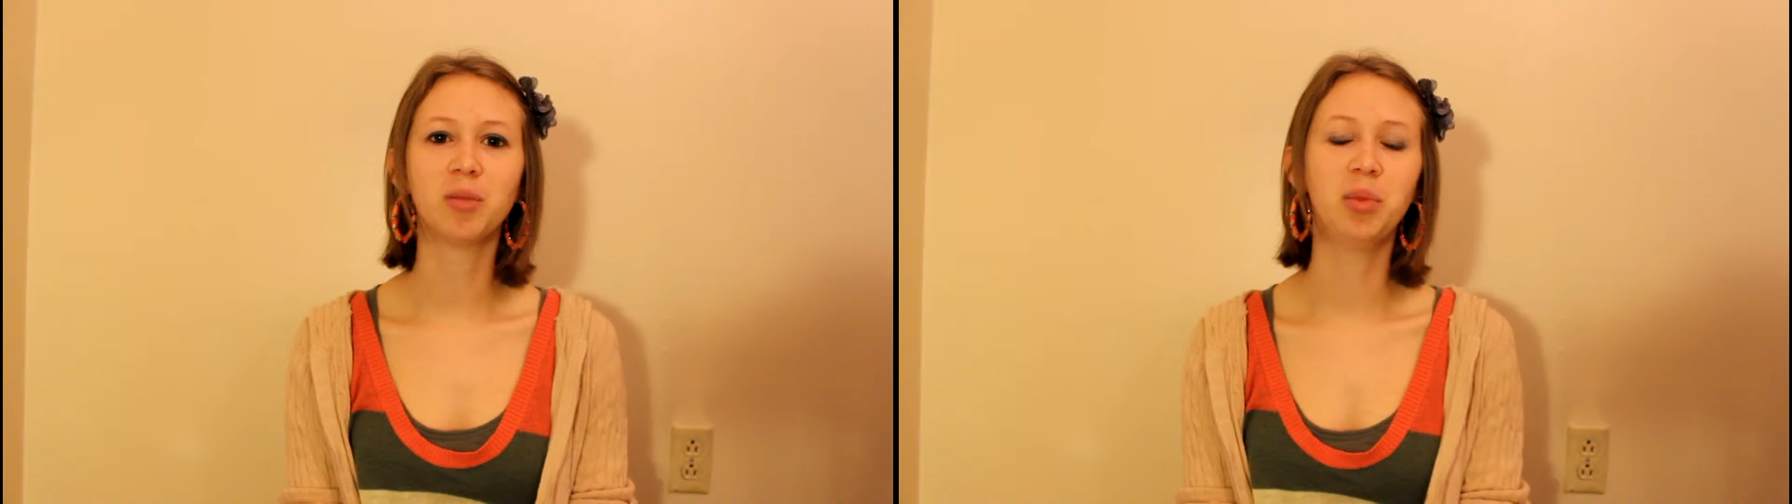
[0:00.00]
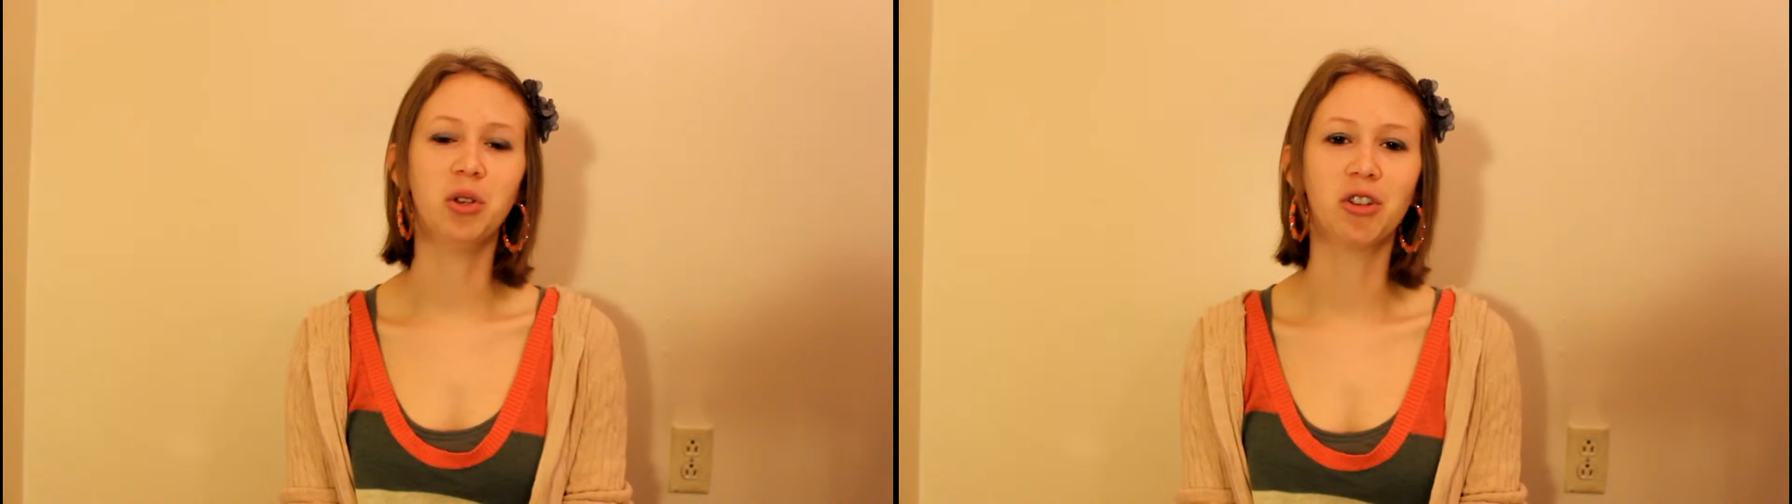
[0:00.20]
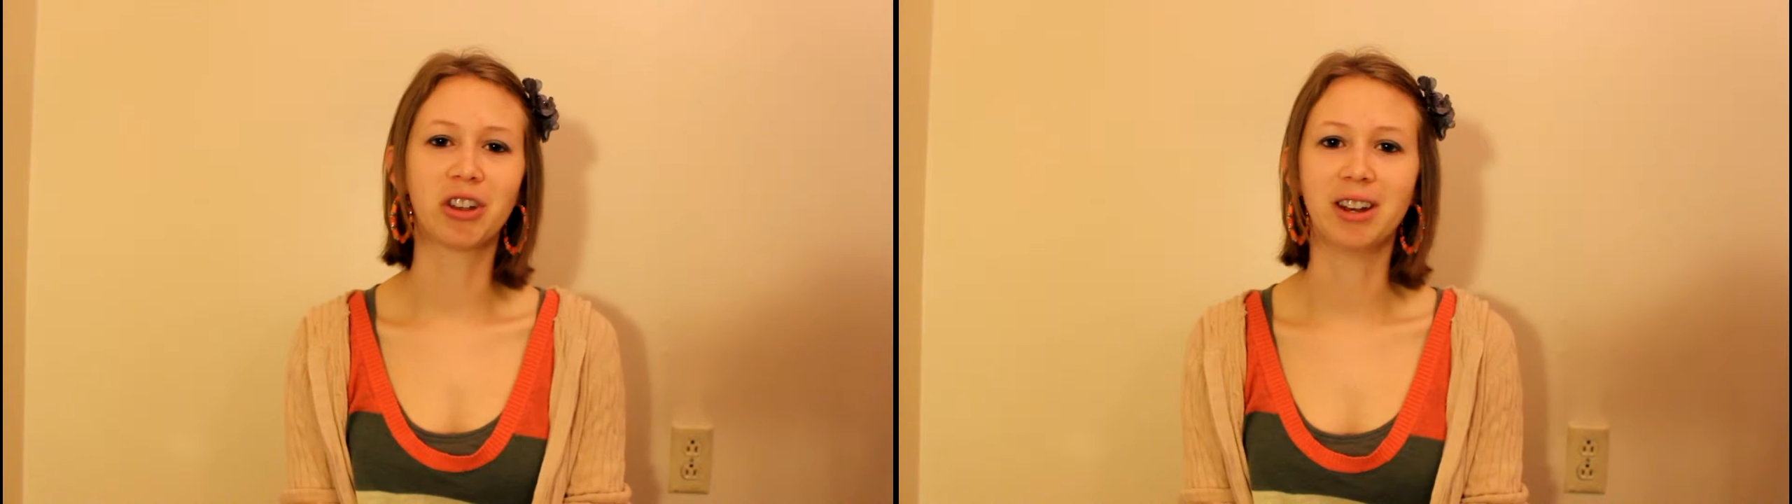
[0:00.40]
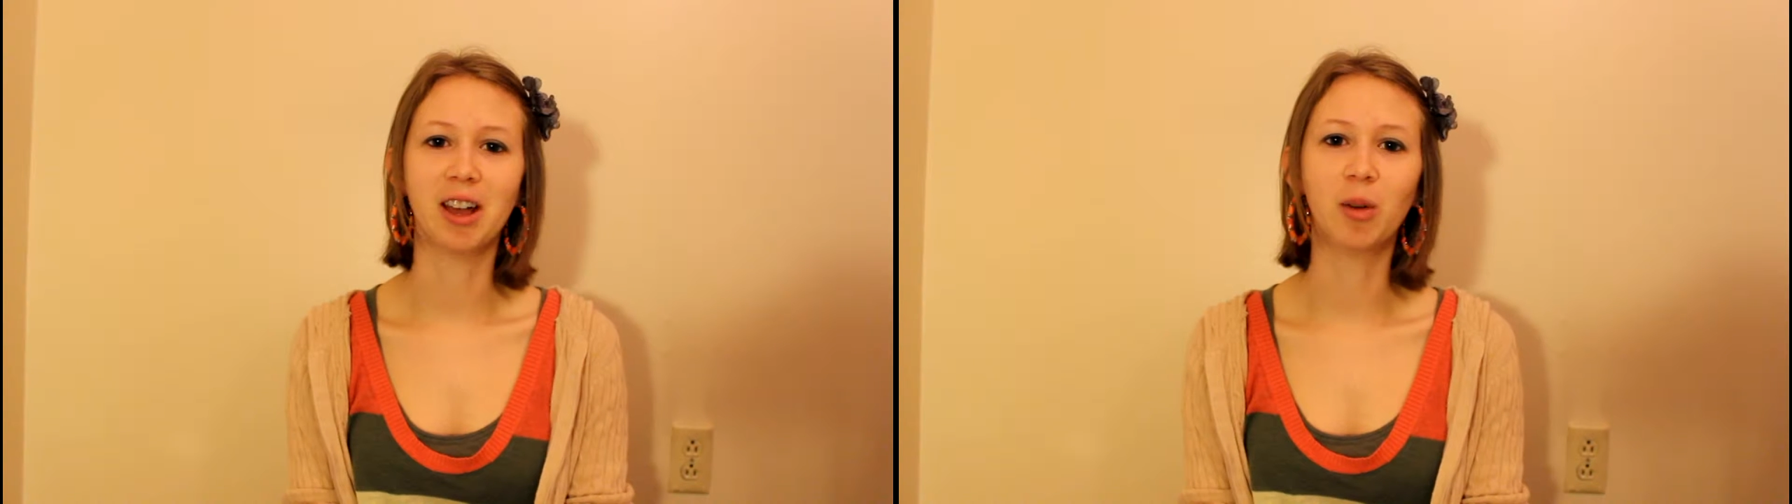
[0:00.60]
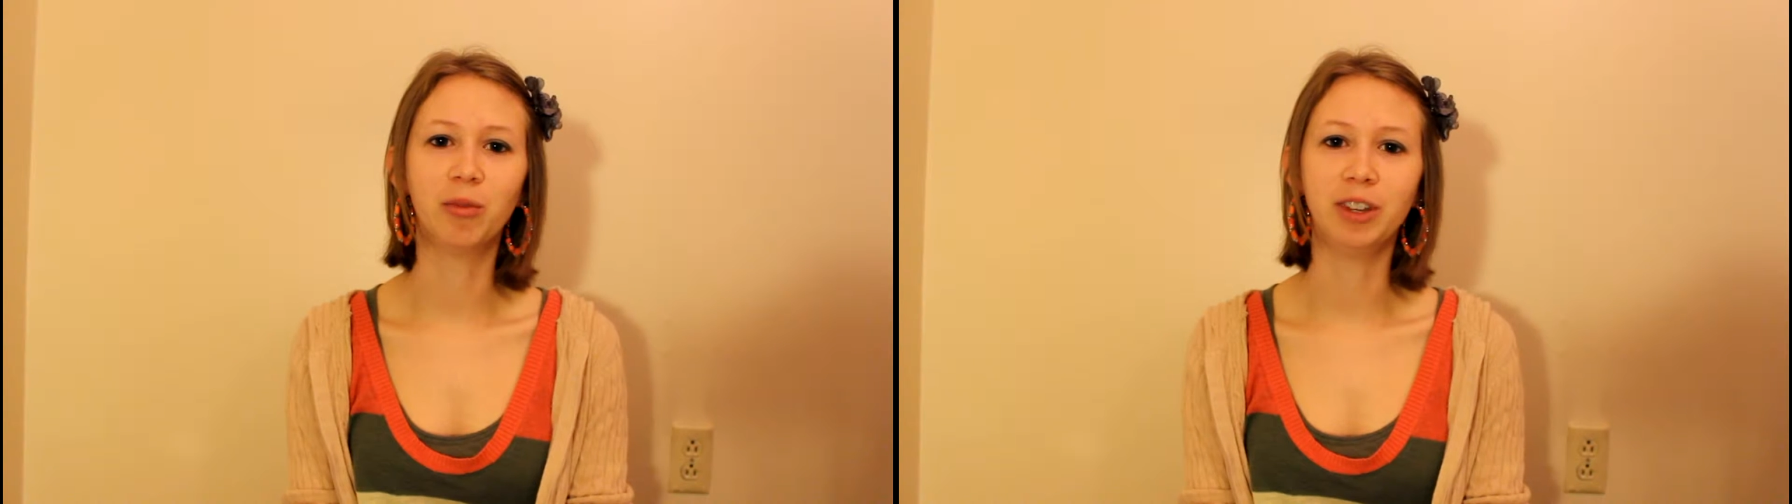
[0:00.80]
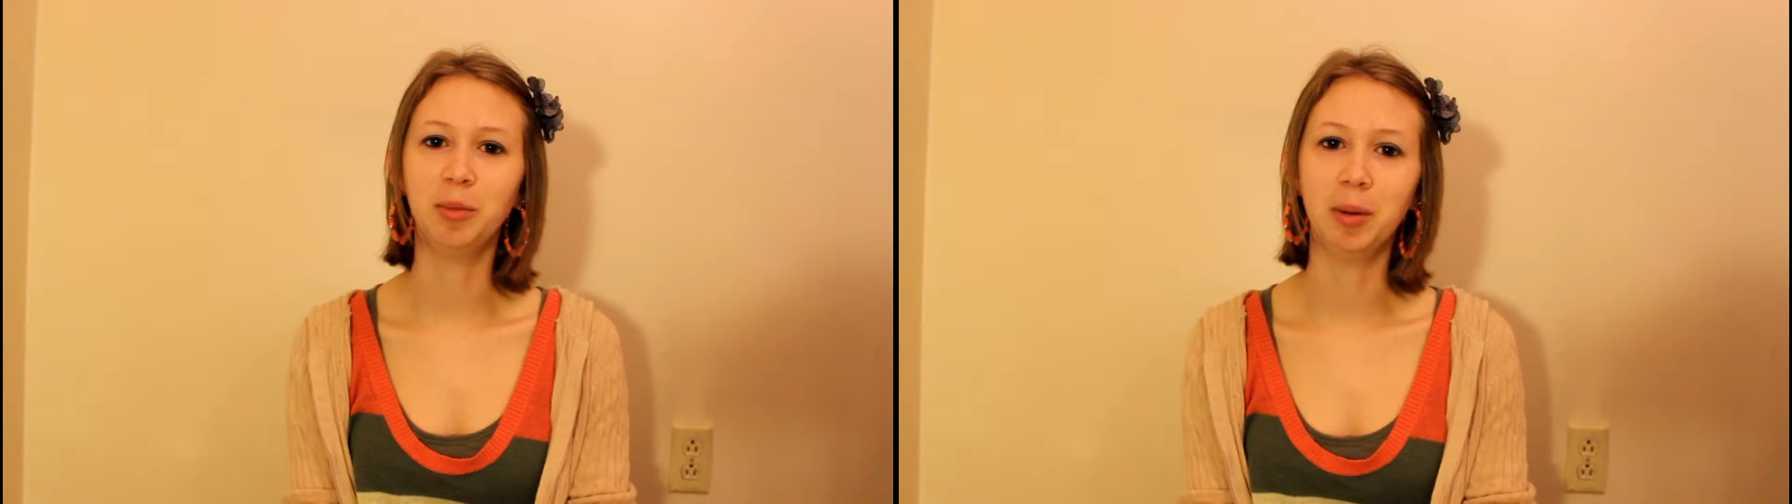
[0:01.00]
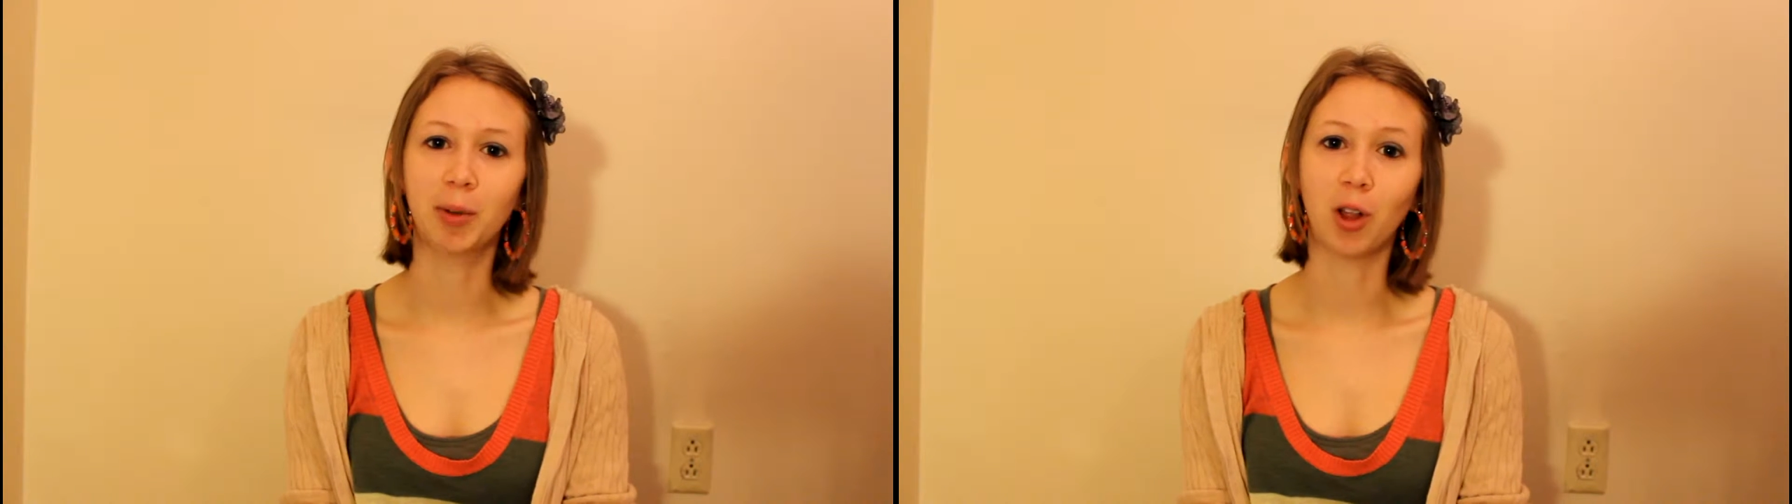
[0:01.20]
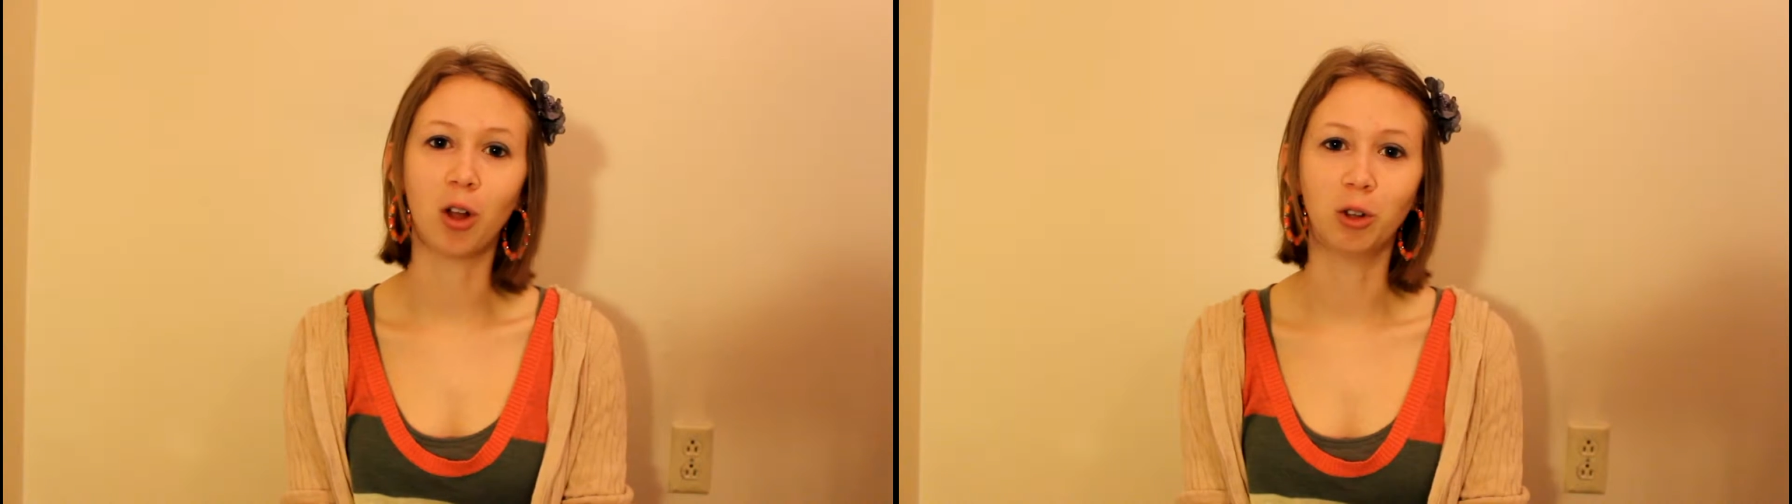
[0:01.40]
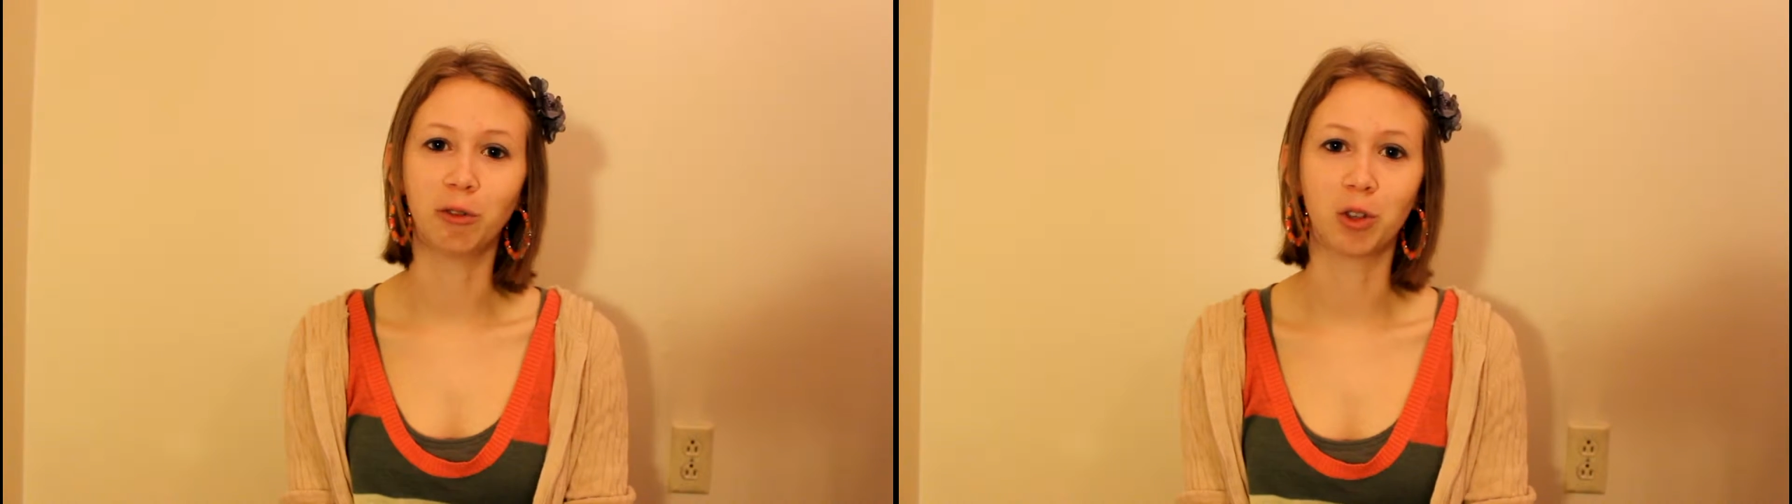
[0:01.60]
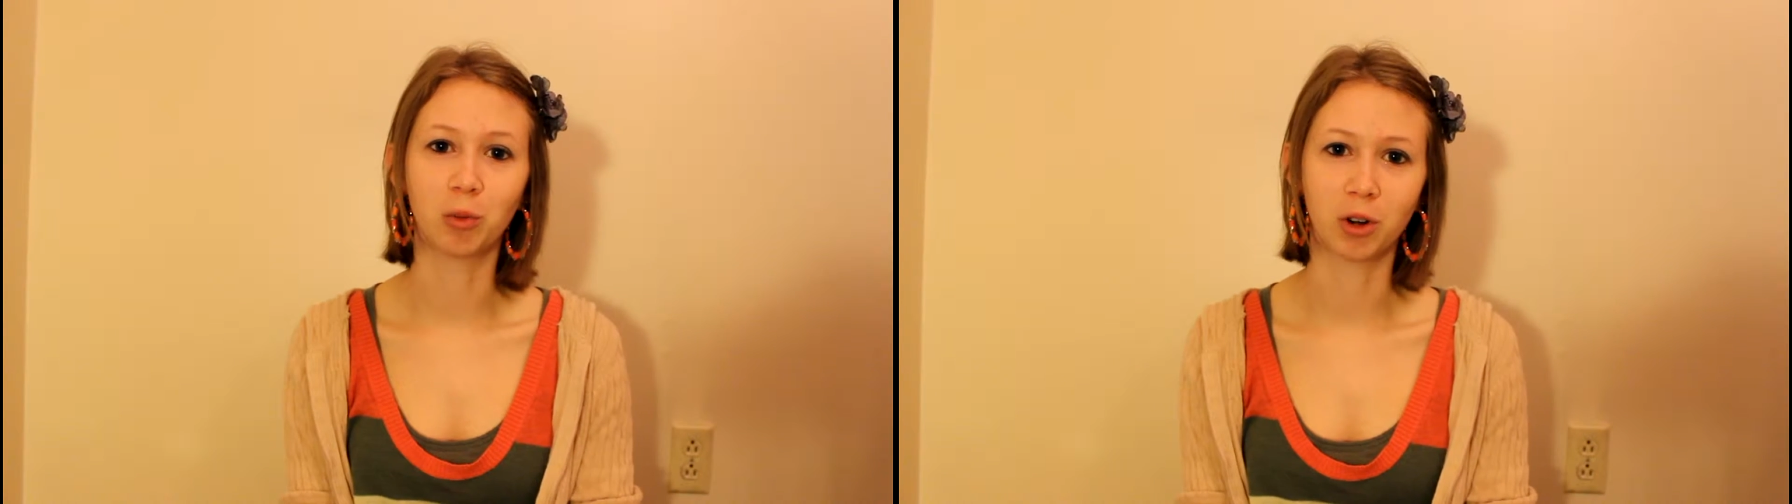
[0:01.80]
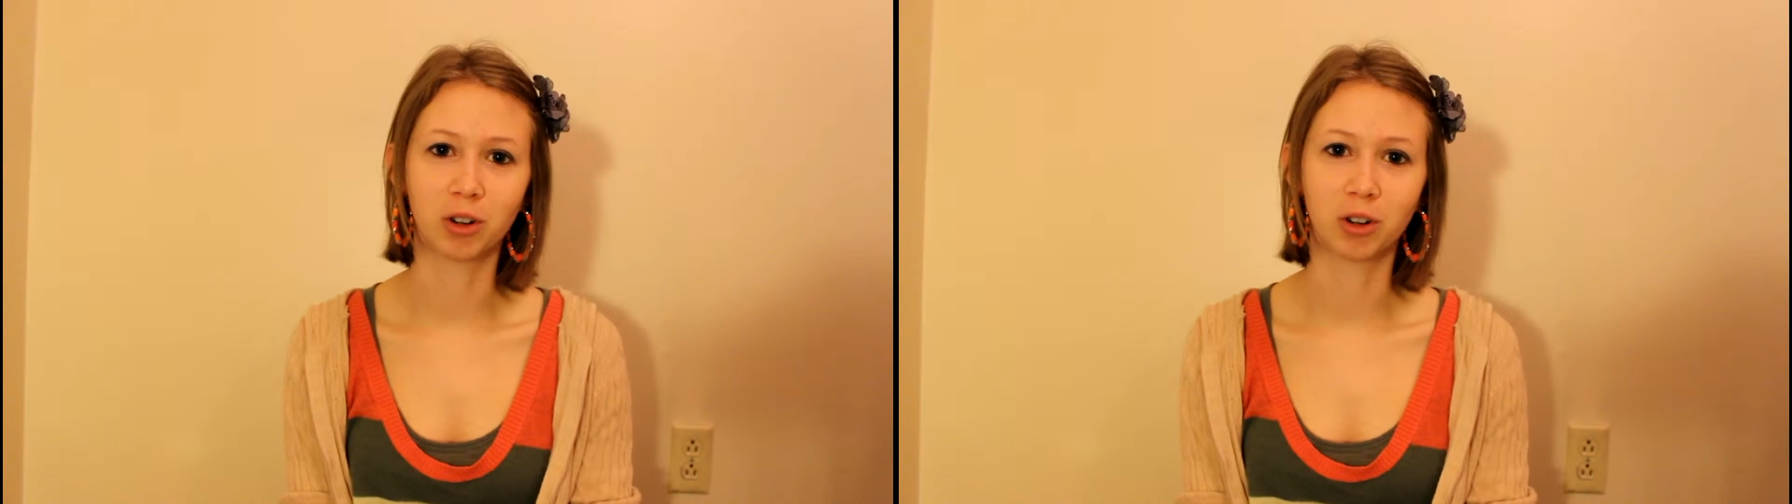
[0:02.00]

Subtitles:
computer can help feed people all over the